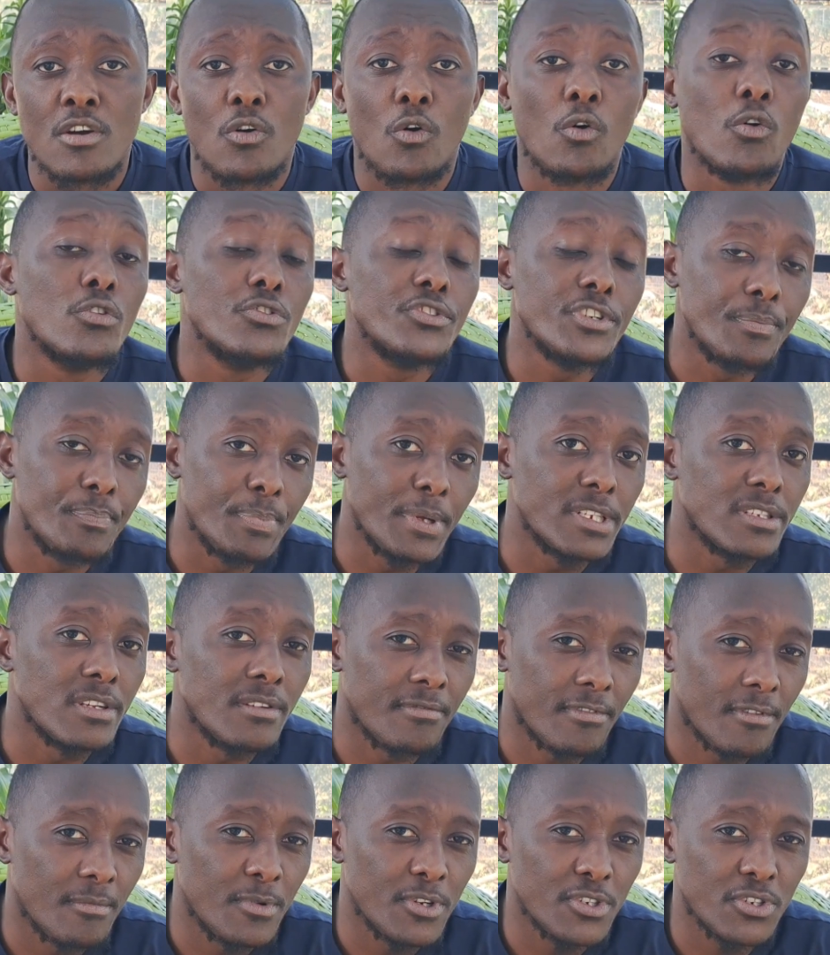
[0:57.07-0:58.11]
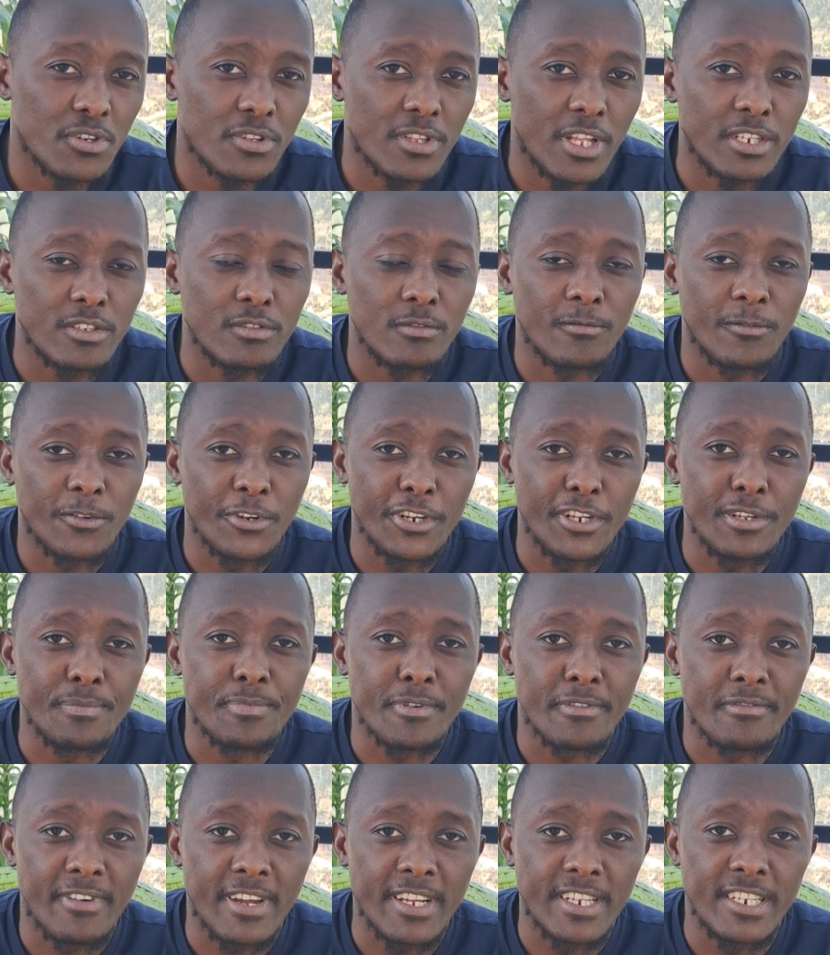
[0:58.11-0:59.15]
or repeat information that you've already
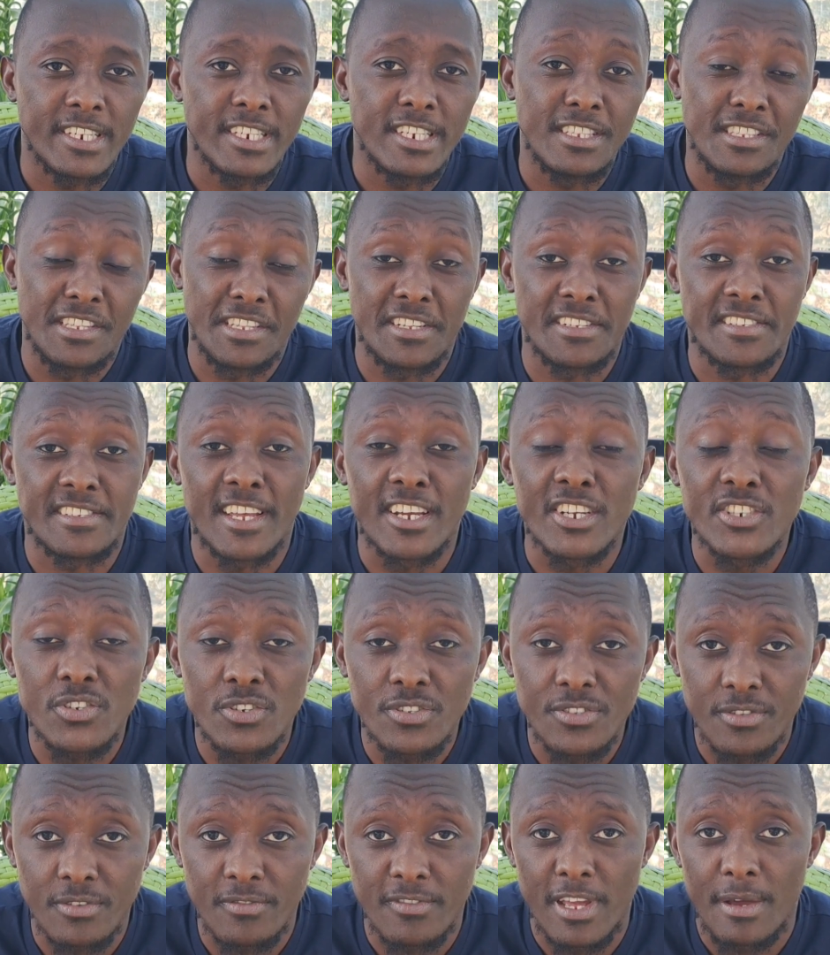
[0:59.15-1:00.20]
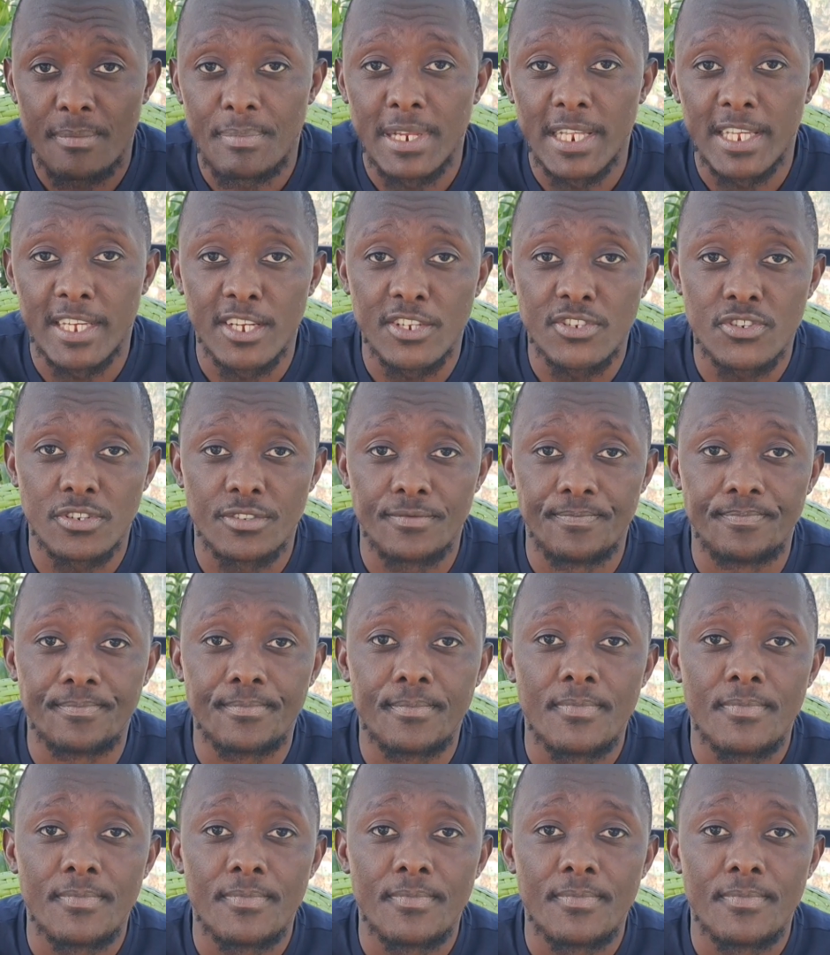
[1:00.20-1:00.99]
provided in other sections of the application.